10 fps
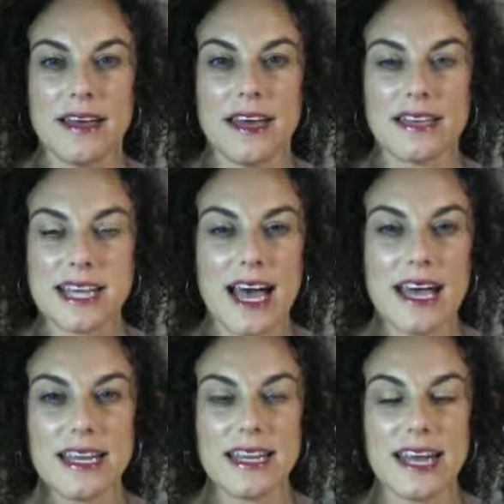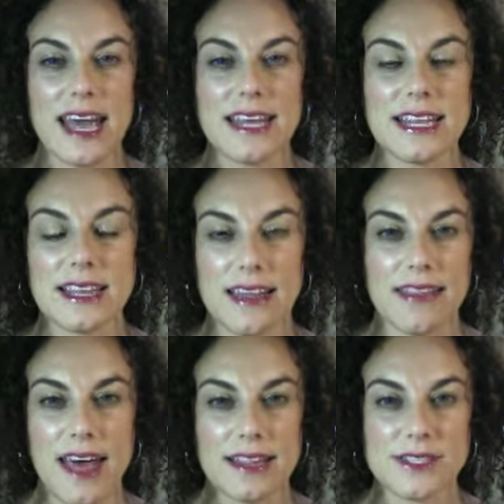anxiety, anything like
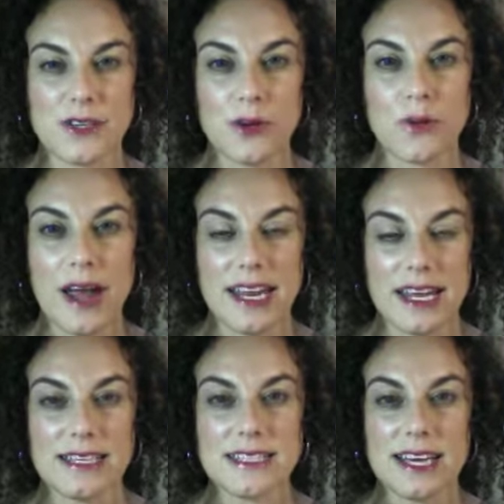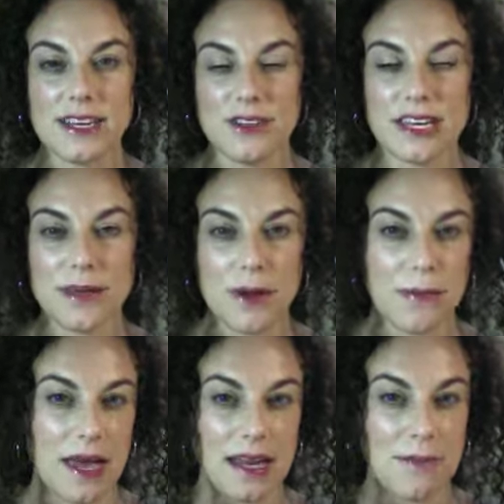that. So you'll rate it, and you'll keep a
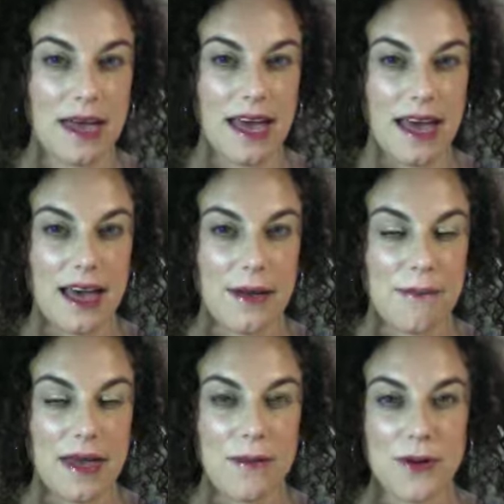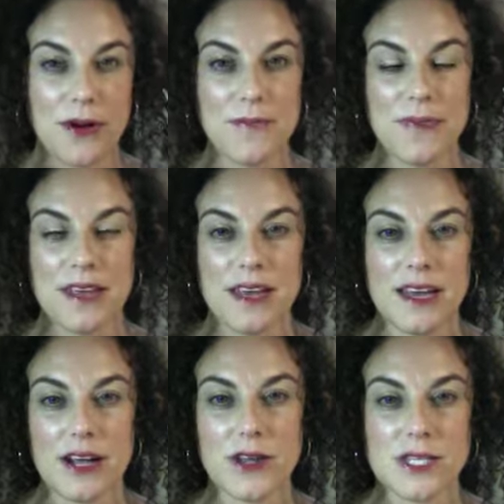pen and paper
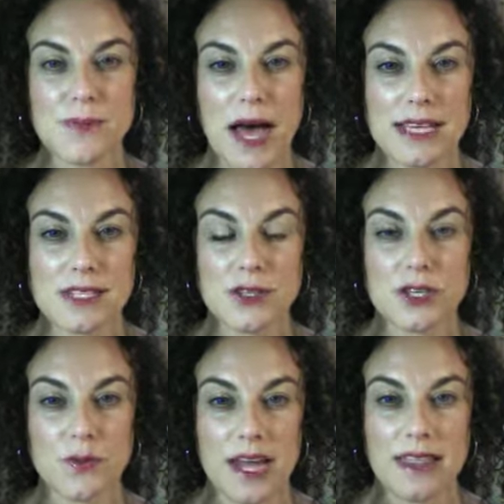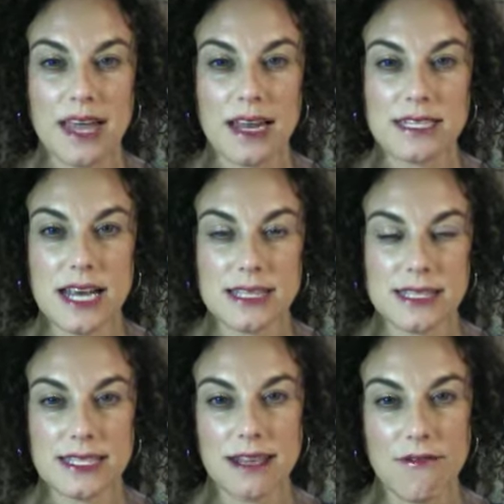close by so you can rate that
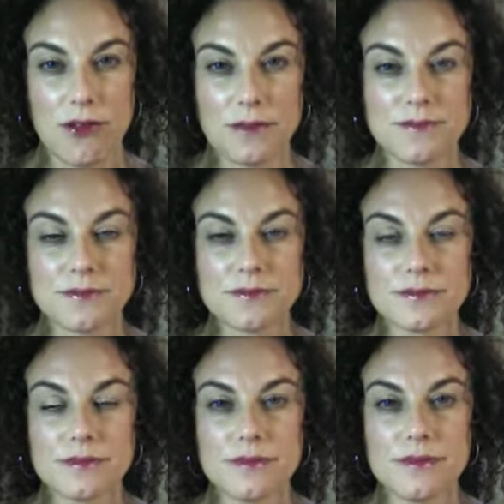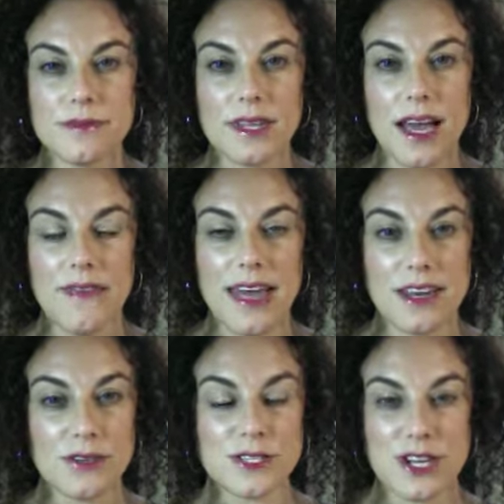intensity level, and then
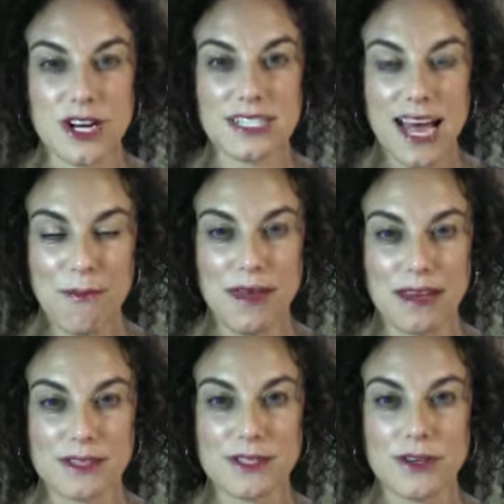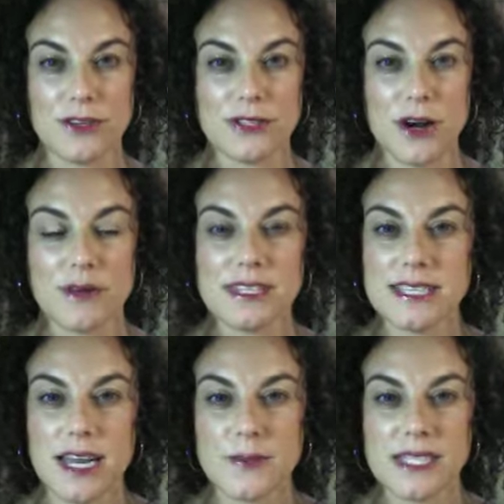you'll start tapping. So you'll start with a
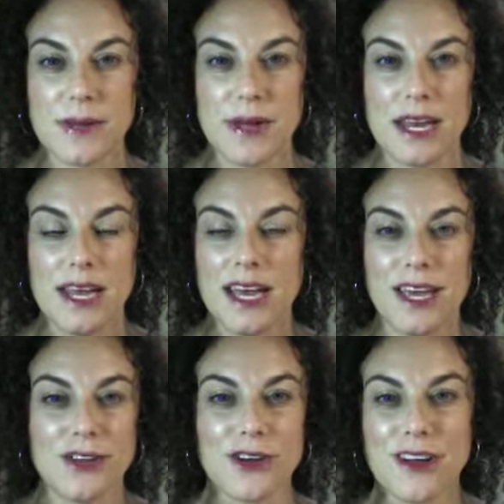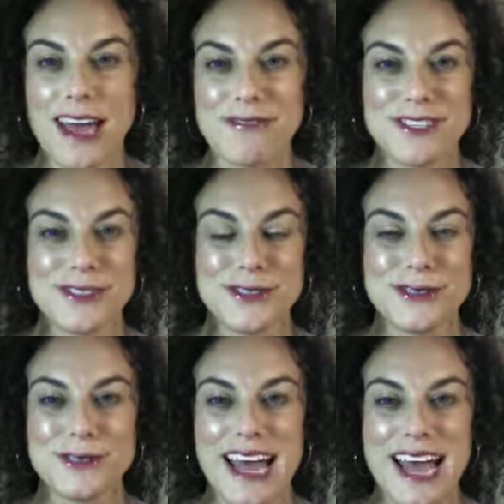setup statement. You don't have
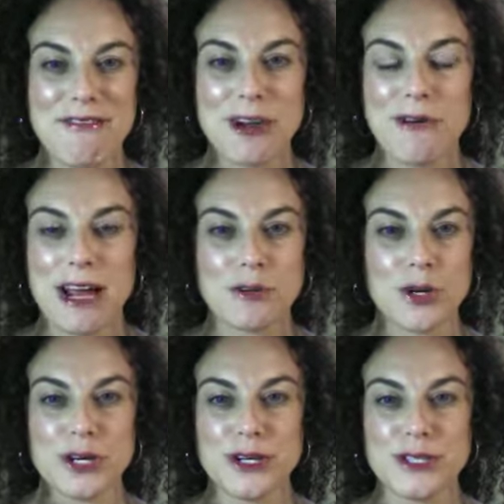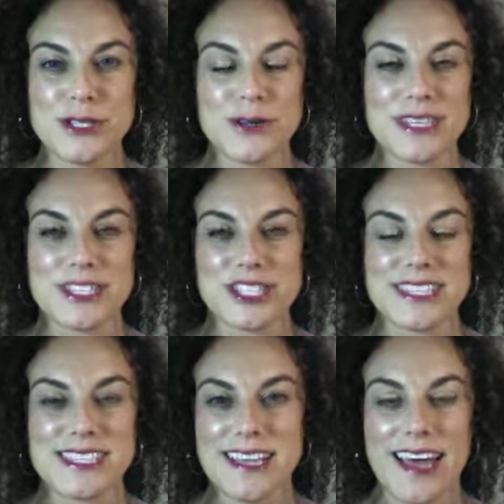to have the correct words. You can
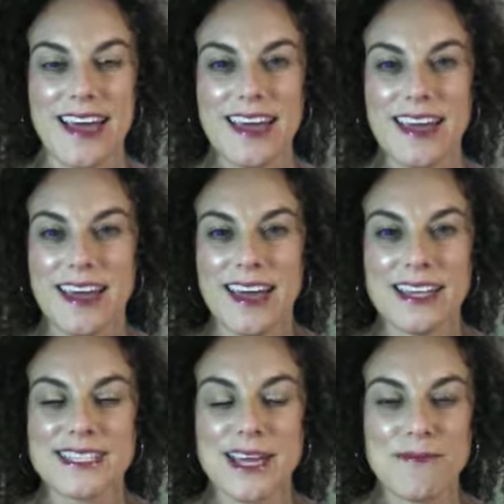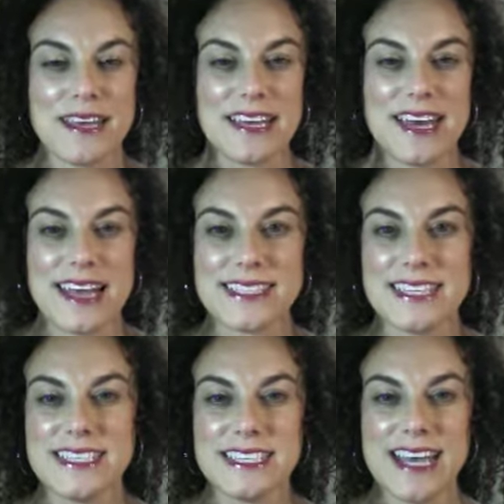just say something as
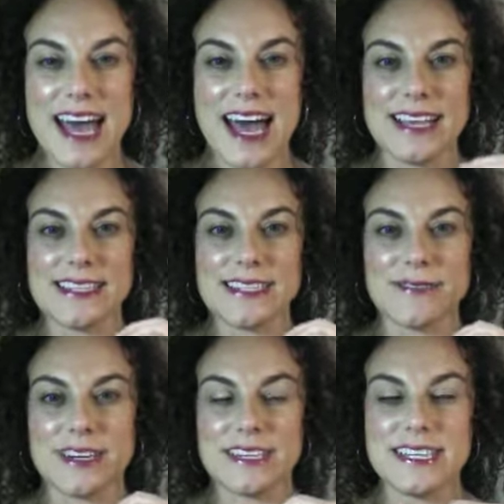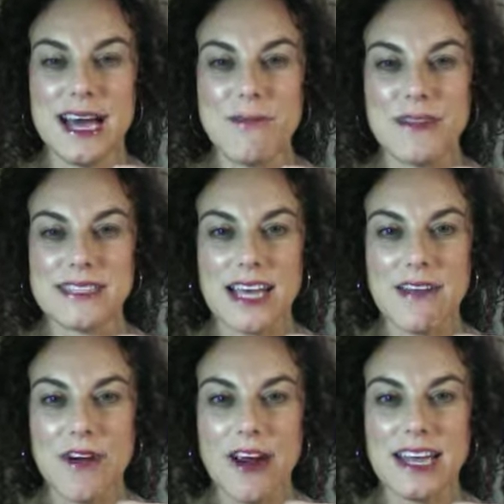easy as, we're going to tap on the side
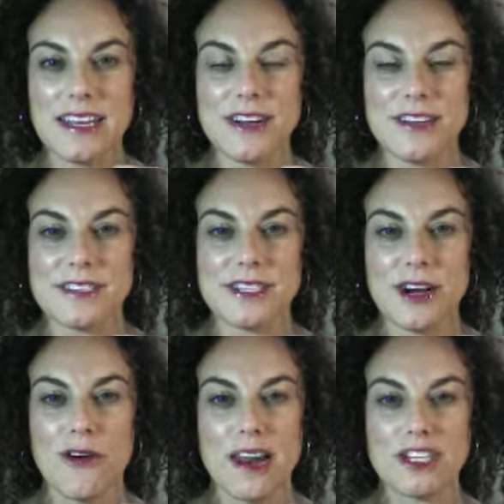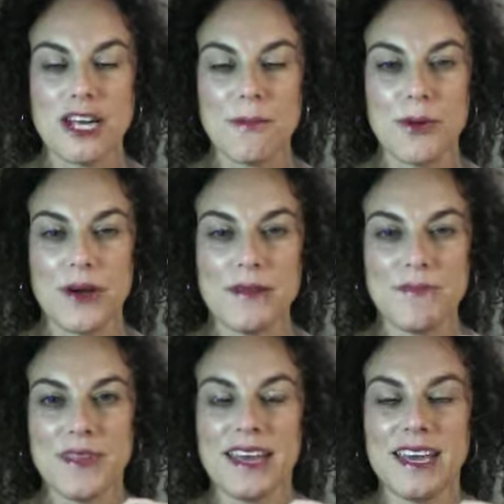of our hand here. This is our karate chop point.
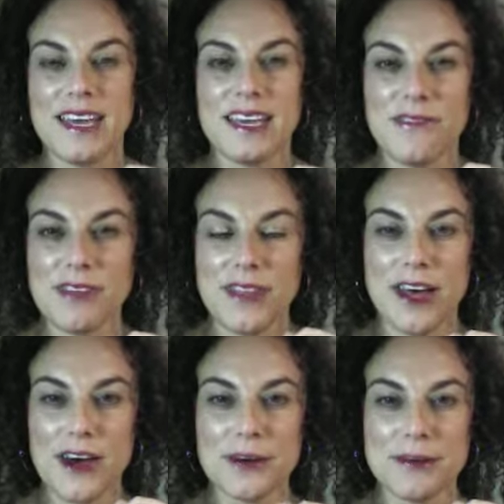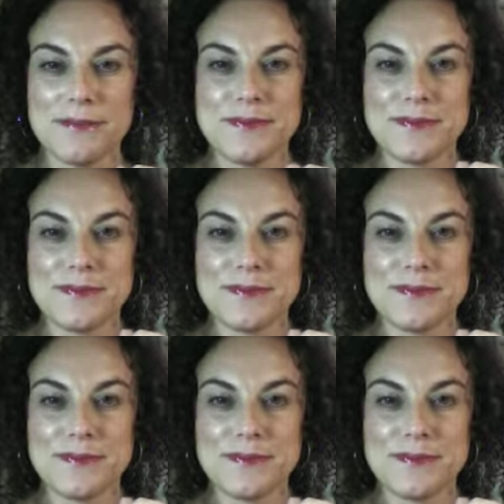Even though